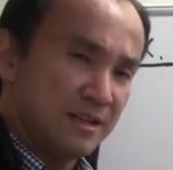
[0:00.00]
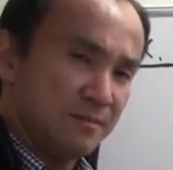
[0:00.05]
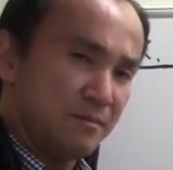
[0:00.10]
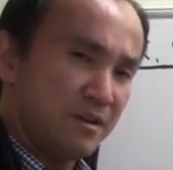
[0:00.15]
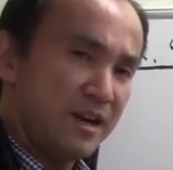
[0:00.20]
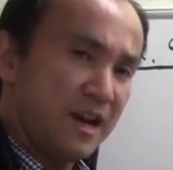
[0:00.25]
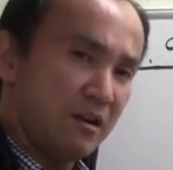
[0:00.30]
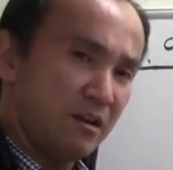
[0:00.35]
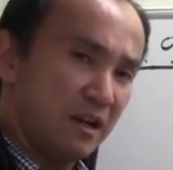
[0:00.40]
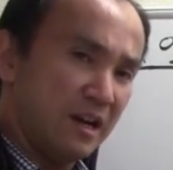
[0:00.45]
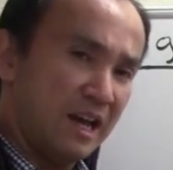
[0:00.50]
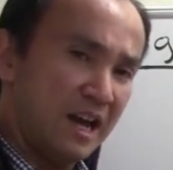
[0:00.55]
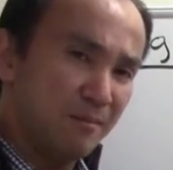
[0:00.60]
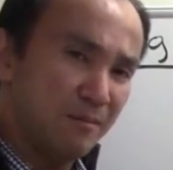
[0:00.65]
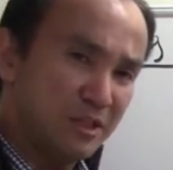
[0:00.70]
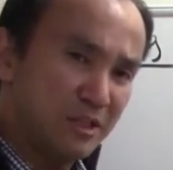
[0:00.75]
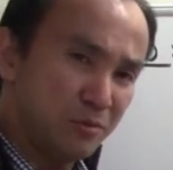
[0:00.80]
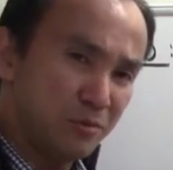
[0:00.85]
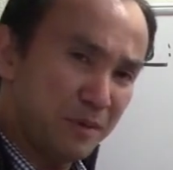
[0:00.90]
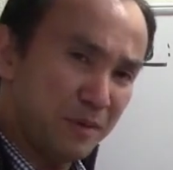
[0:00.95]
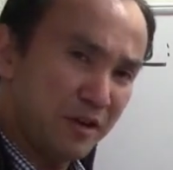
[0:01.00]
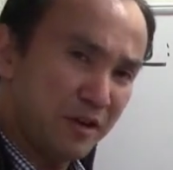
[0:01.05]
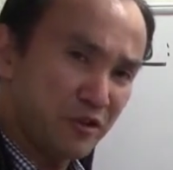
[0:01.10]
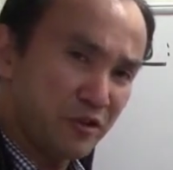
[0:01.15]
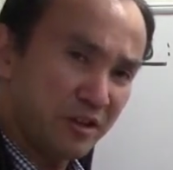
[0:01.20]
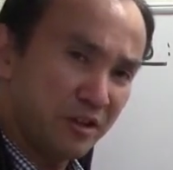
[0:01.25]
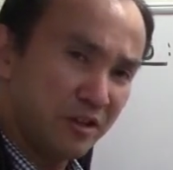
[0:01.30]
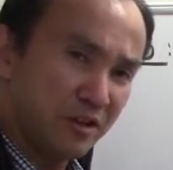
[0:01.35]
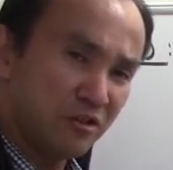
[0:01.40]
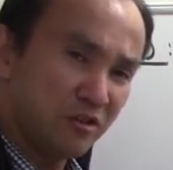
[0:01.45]
But now allow me to
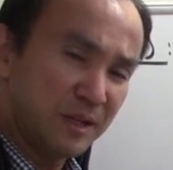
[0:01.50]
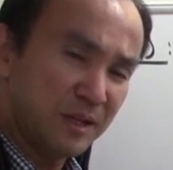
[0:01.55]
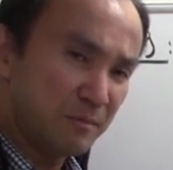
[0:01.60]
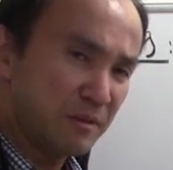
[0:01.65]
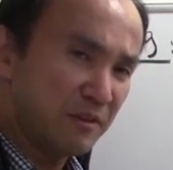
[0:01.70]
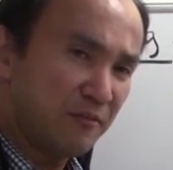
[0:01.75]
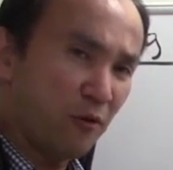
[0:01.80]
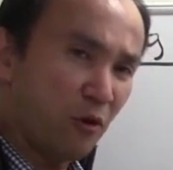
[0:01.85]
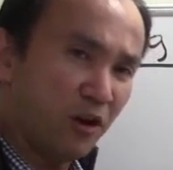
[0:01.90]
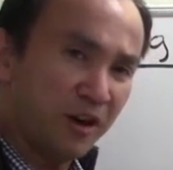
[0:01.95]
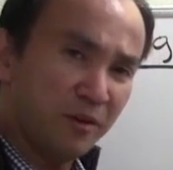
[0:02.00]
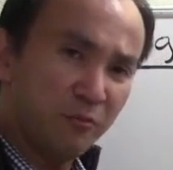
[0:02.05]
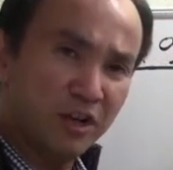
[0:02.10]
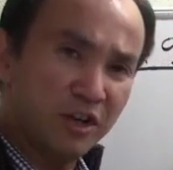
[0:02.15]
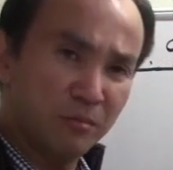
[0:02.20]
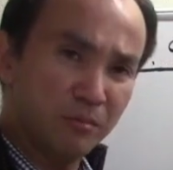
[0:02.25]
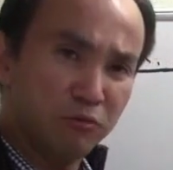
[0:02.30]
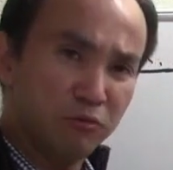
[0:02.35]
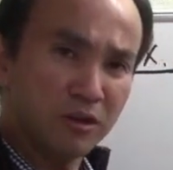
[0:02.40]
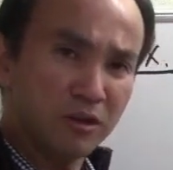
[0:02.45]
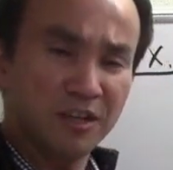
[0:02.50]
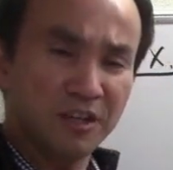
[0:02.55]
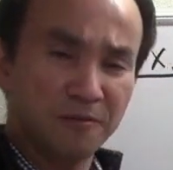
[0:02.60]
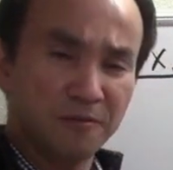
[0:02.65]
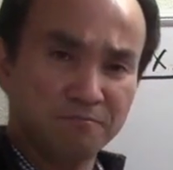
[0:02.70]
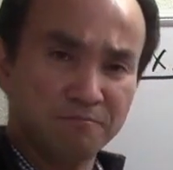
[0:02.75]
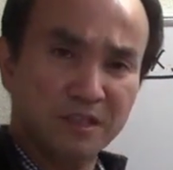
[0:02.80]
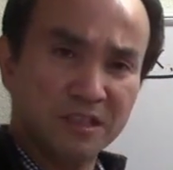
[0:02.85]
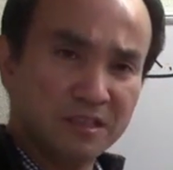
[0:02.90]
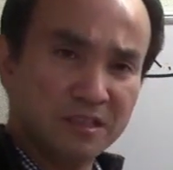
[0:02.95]
mention a little bit before we completely
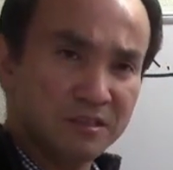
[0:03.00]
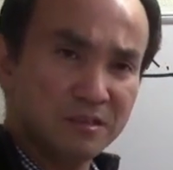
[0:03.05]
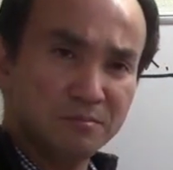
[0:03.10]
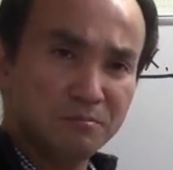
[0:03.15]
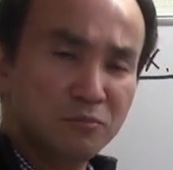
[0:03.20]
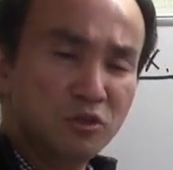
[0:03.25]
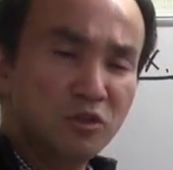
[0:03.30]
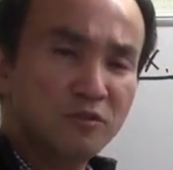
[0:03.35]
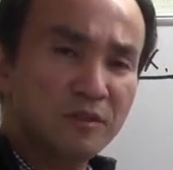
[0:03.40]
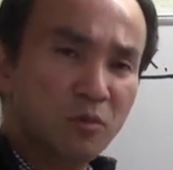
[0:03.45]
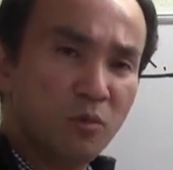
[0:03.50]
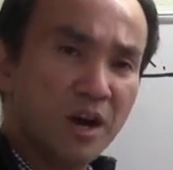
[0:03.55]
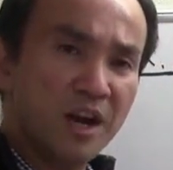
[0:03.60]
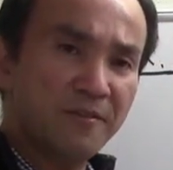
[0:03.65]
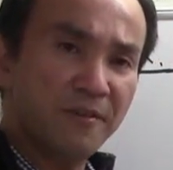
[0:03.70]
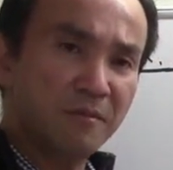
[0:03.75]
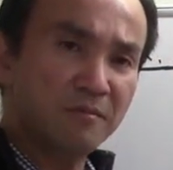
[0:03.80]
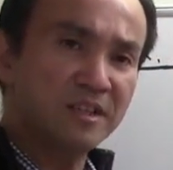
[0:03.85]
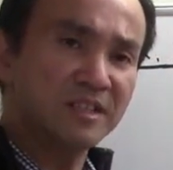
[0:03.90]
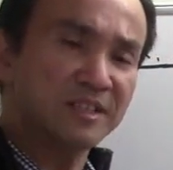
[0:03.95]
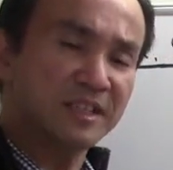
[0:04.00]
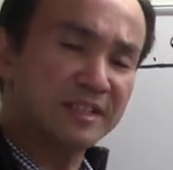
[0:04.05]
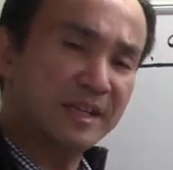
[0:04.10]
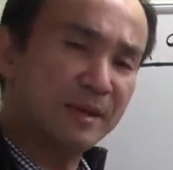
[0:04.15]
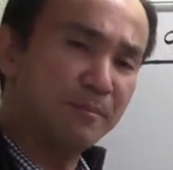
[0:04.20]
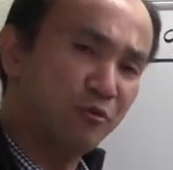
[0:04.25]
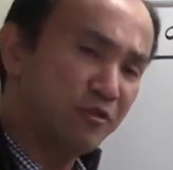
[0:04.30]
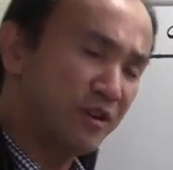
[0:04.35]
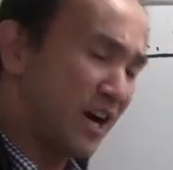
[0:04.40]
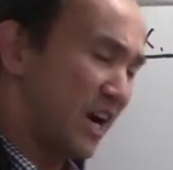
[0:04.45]
move away from this
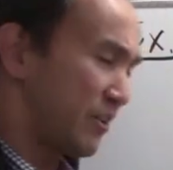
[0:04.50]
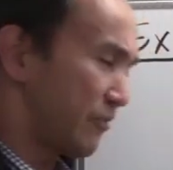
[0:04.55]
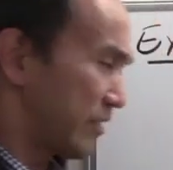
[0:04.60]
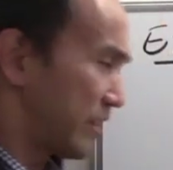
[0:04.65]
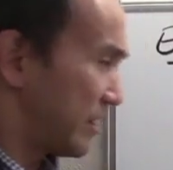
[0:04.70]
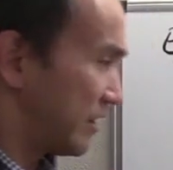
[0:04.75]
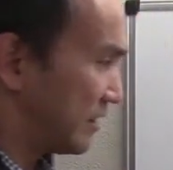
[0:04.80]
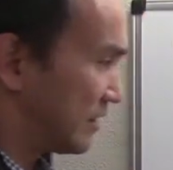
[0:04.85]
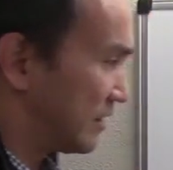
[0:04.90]
example 9 right here.